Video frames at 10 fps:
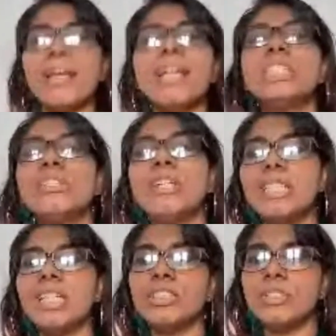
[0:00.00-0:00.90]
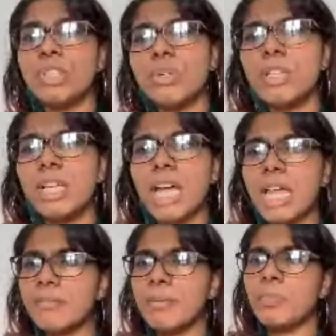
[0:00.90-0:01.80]
Make sure that you don't let
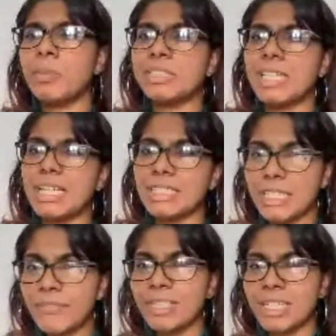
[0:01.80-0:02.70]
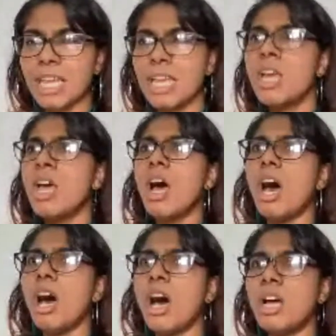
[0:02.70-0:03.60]
other people's negativity
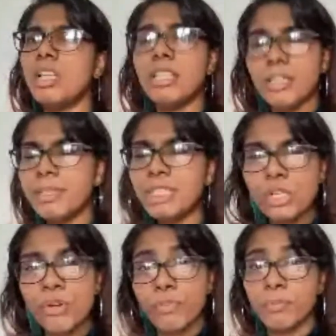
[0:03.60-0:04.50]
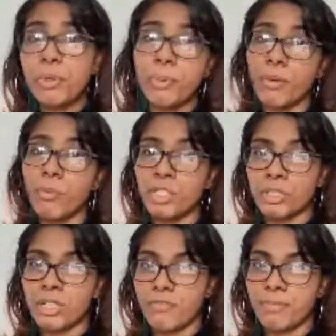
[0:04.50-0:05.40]
limit you from doing what
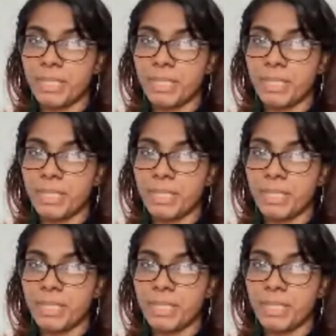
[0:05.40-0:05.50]
you love.